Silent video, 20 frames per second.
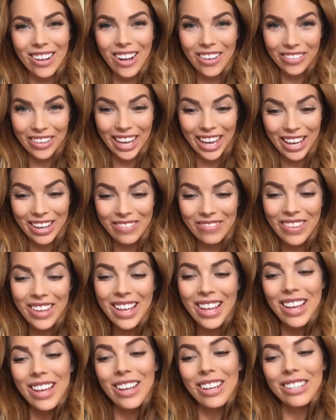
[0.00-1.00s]
off cam,
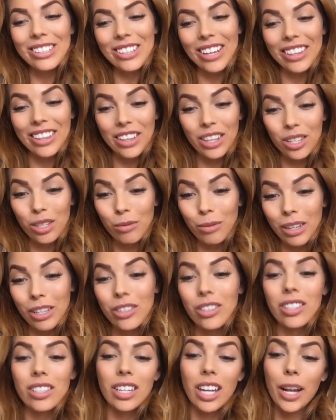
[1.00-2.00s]
so I think this will be
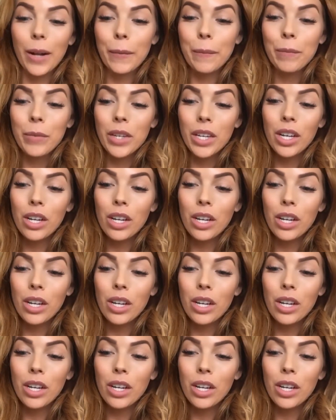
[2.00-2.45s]
interesting.